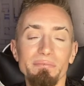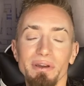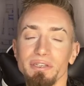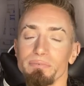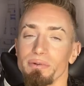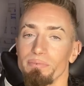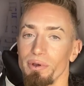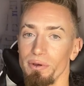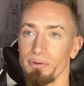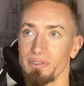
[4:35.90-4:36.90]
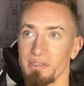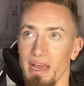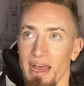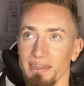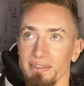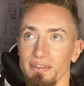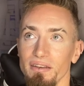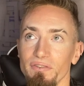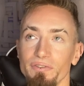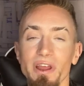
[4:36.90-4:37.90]
much proposed that
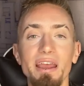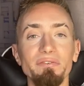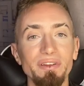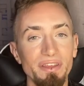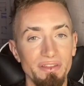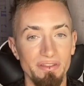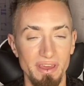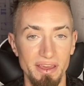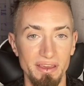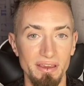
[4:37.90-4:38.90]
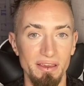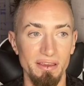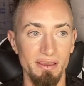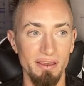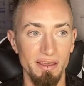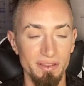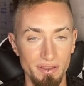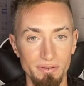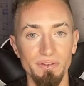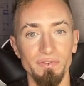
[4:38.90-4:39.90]
for everything in the
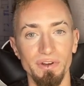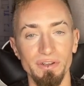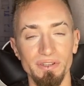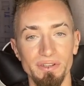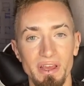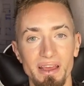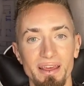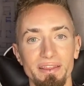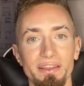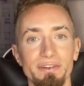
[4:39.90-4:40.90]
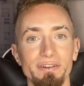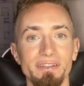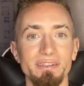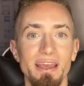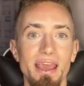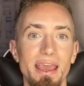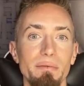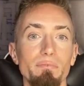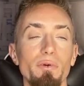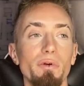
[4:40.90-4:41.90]
universe, there is a
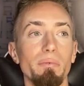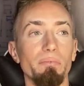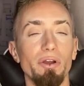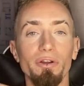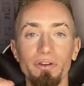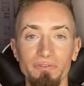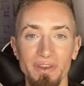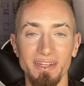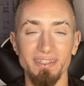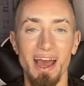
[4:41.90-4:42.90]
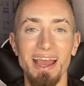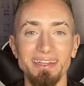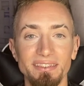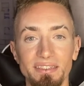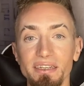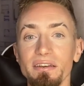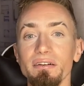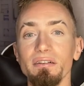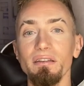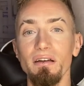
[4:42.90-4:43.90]
more perfect,
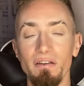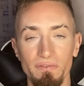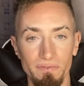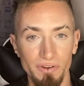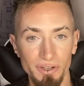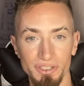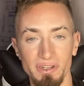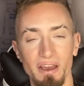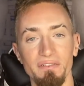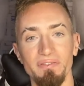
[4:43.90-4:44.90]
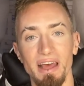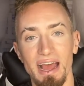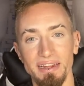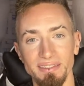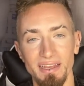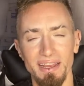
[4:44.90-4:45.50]
ideal version of that